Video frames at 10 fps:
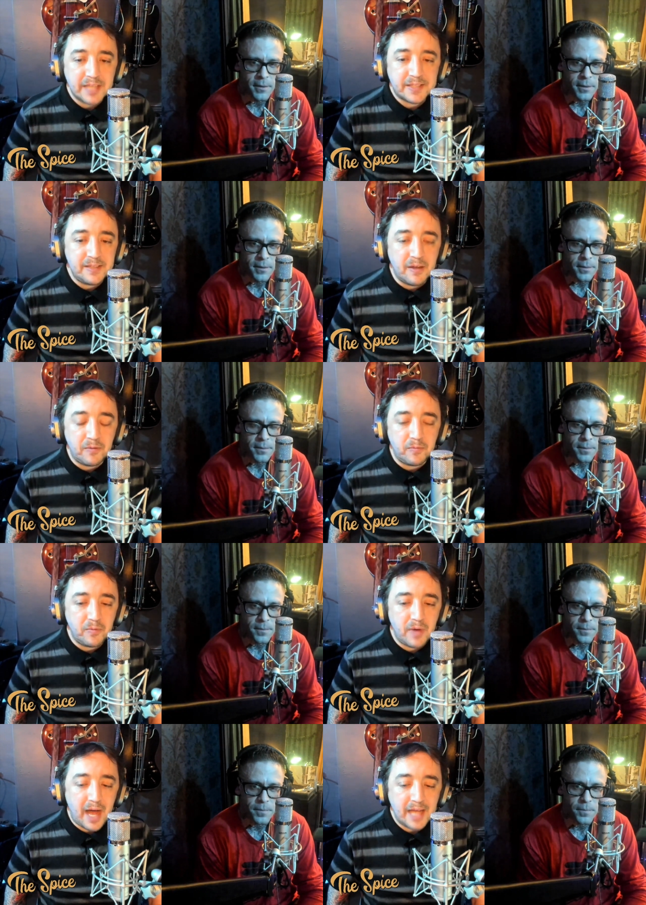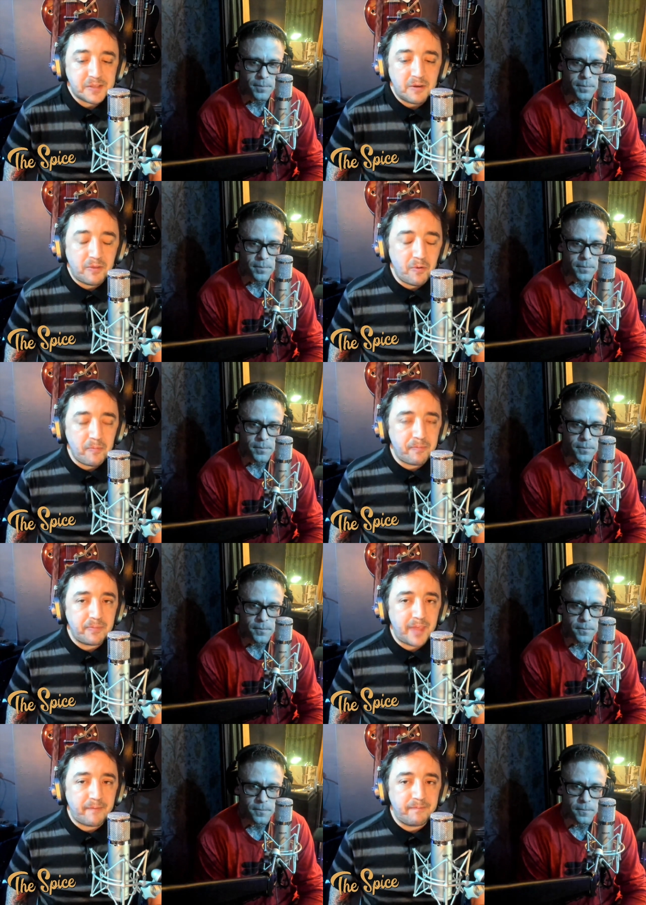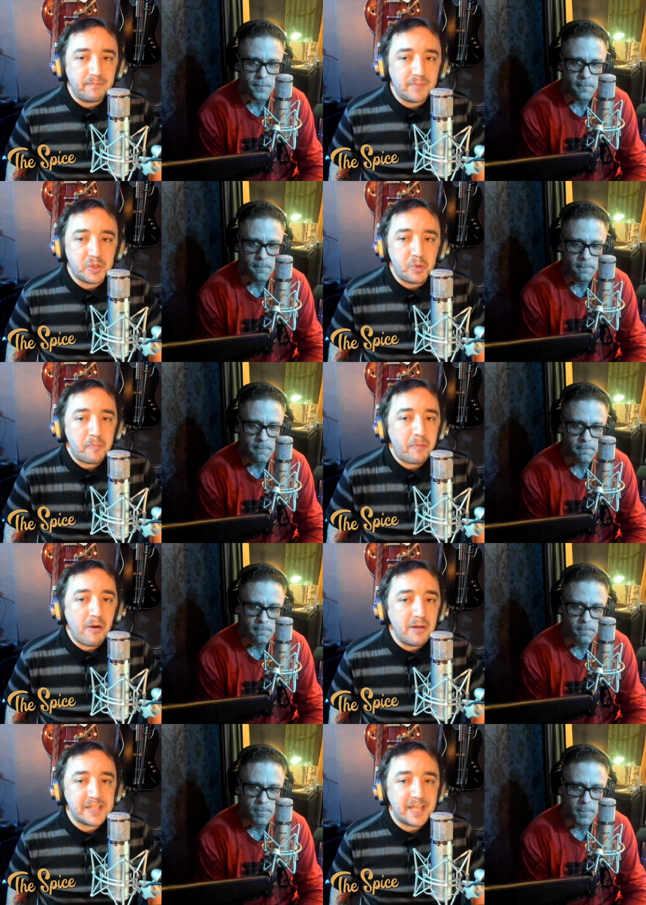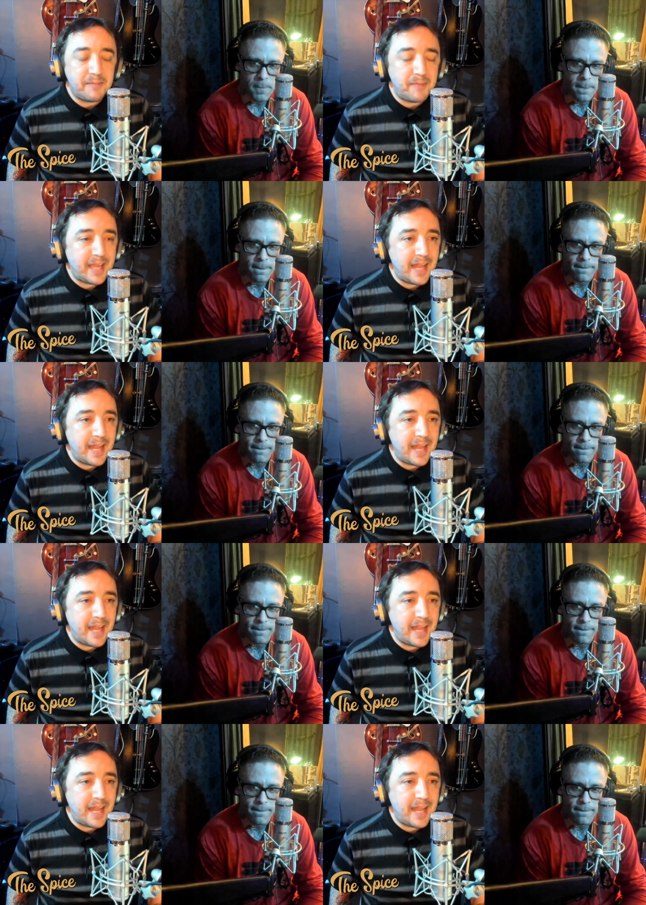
Speaker 1: I you know I started throwing like Zoom parties at the